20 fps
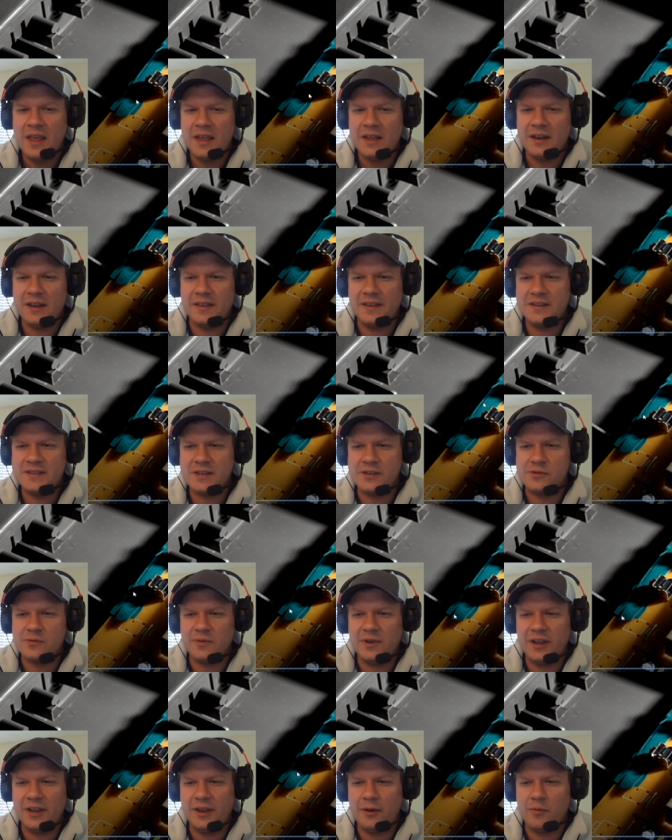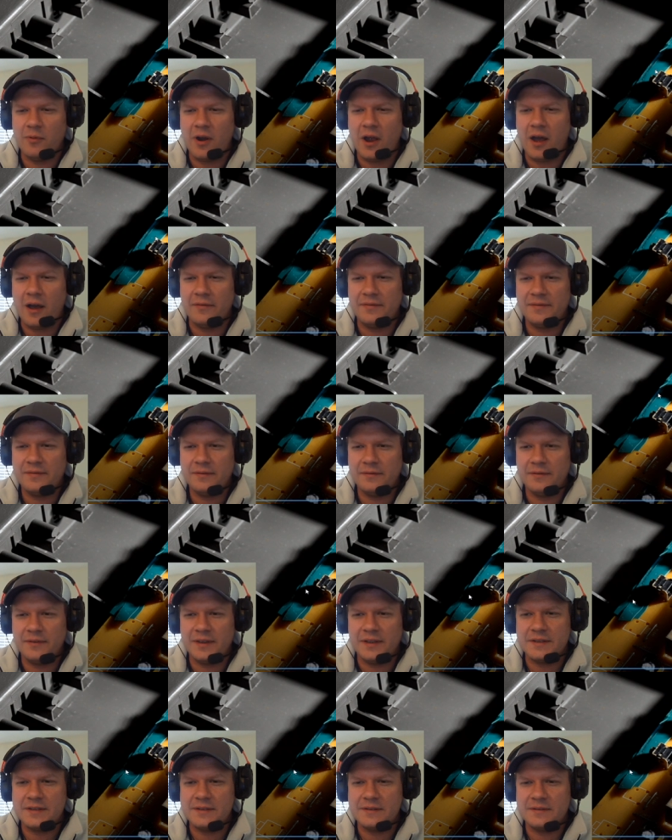Now, this is really rough,
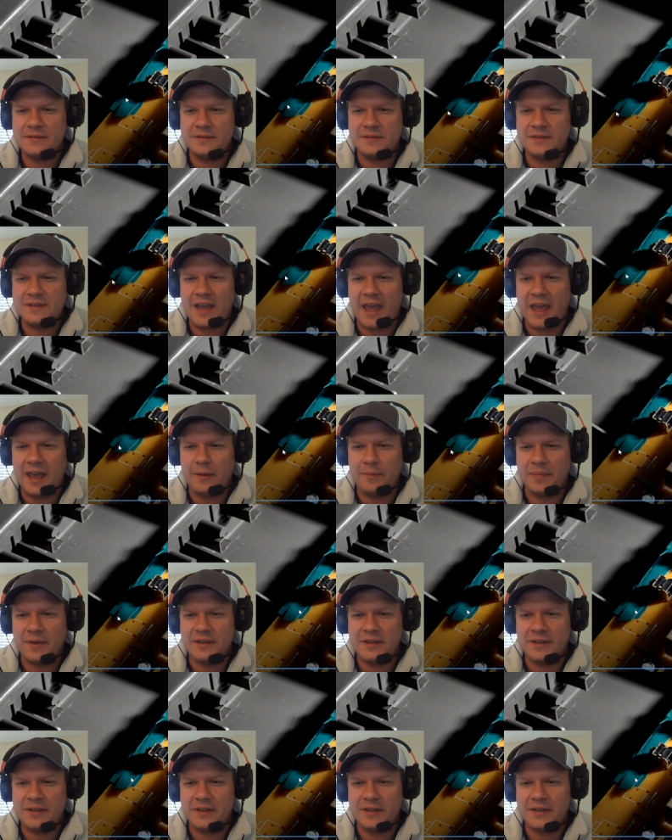this tape.